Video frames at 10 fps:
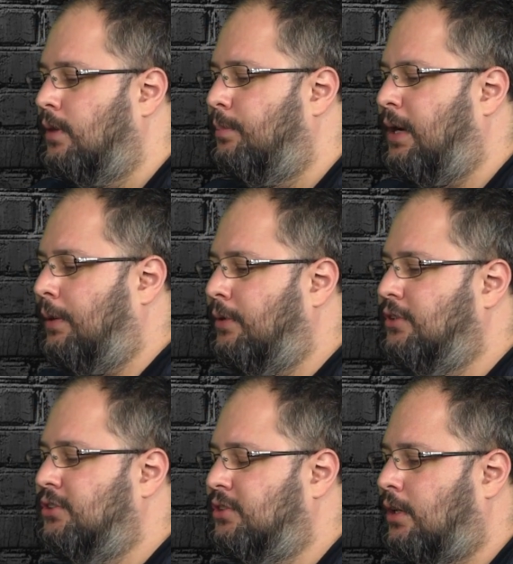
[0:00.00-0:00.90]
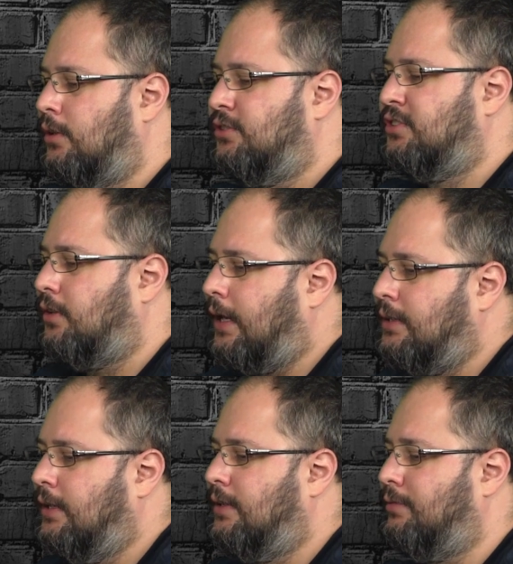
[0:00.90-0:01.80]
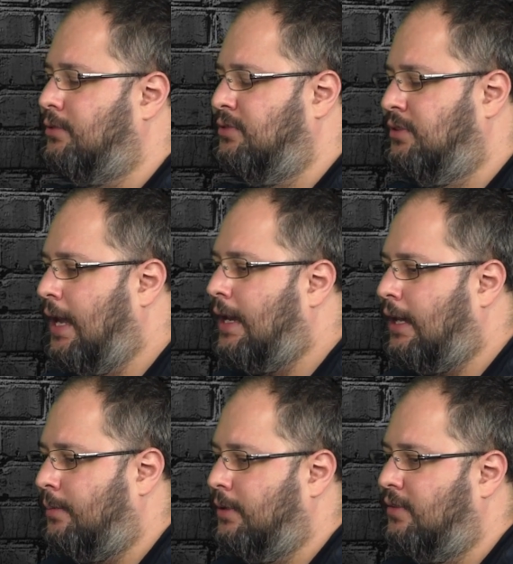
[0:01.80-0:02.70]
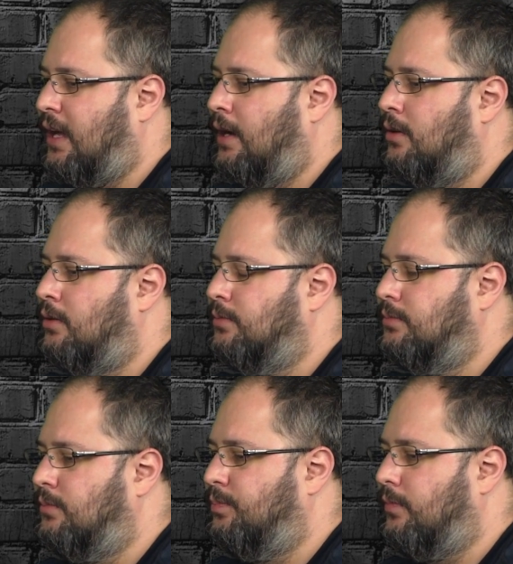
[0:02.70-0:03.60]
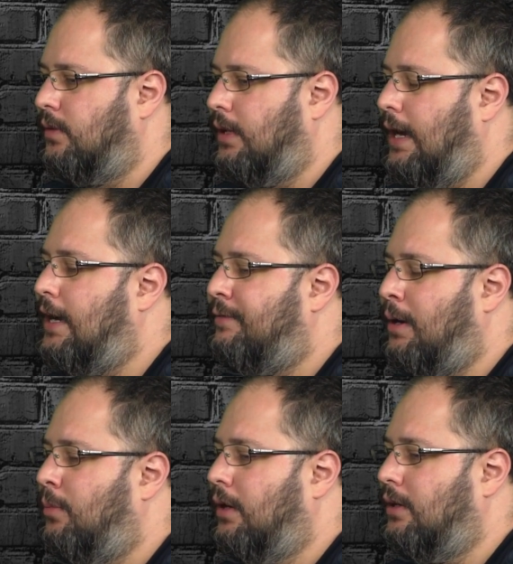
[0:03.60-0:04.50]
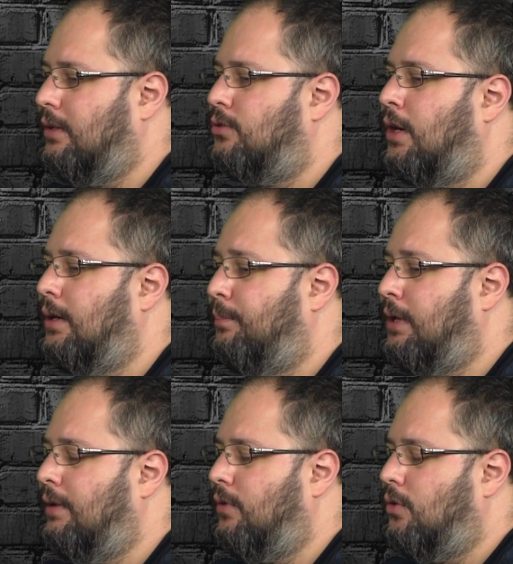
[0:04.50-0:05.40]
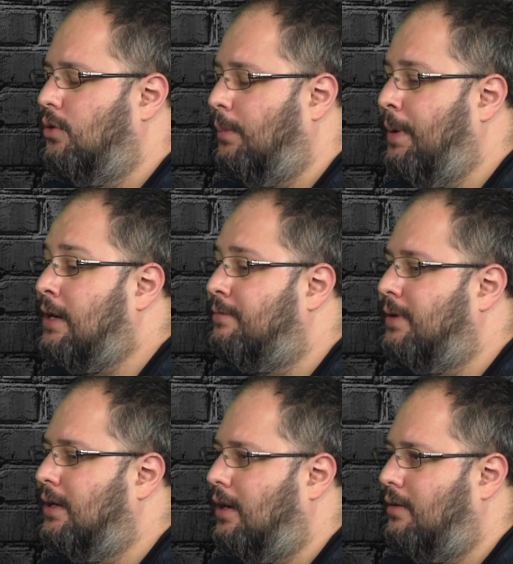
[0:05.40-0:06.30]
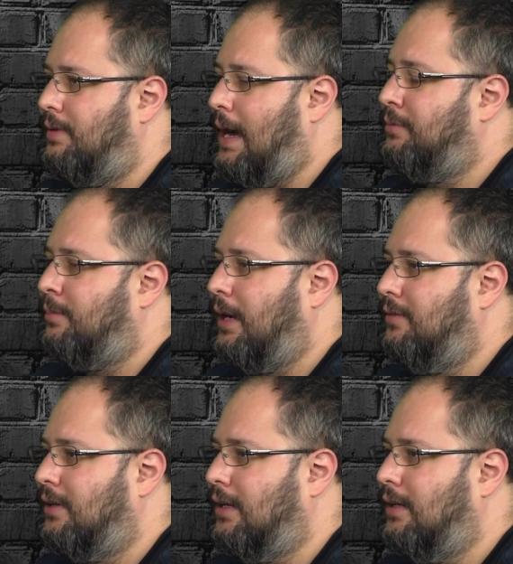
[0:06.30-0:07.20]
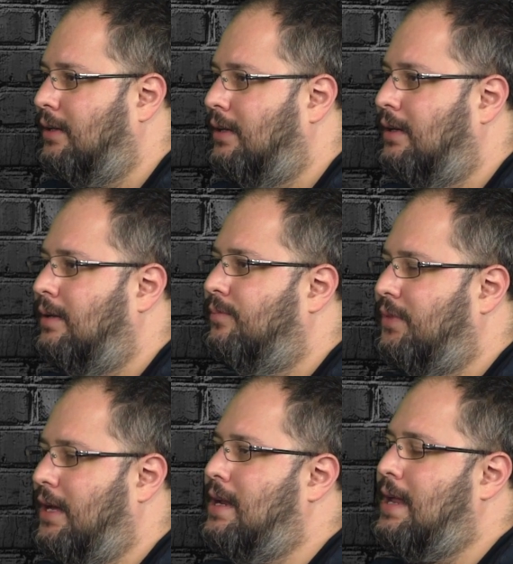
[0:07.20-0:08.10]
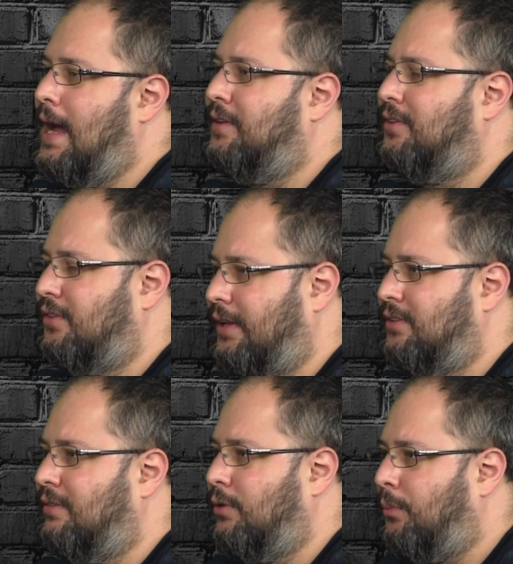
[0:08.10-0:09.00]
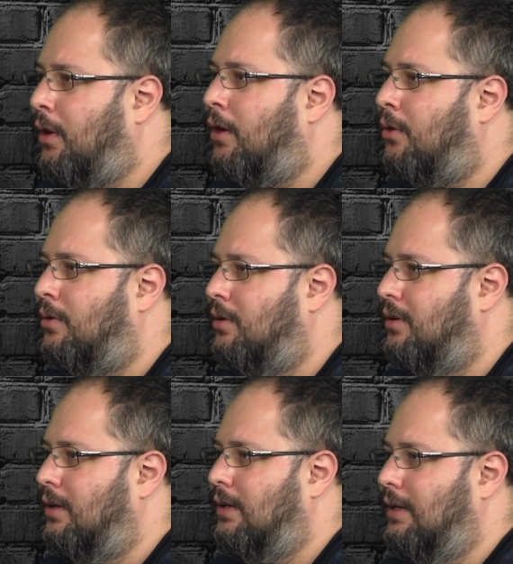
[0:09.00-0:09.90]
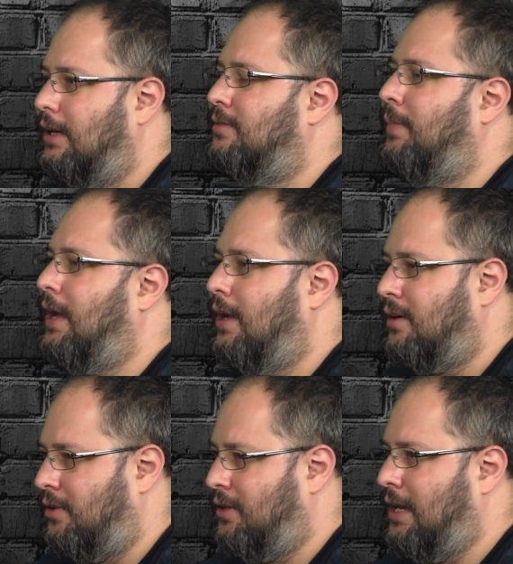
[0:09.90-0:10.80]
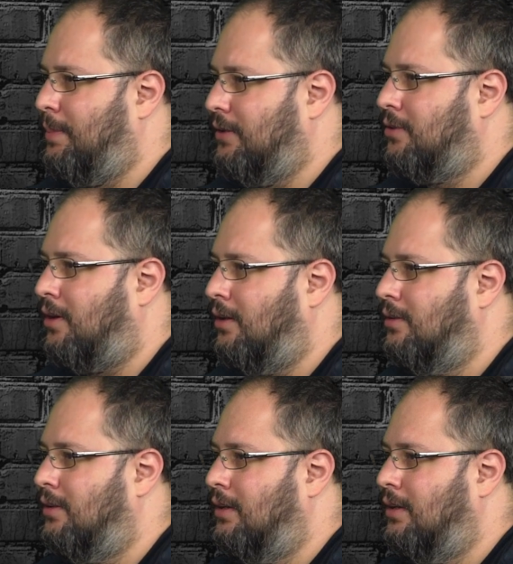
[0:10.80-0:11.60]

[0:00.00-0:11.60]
But once you start selecting different data elements out, Entity Framework is trying to give you a benefit of optimizing it. And then as it selects every row, it's making another database call.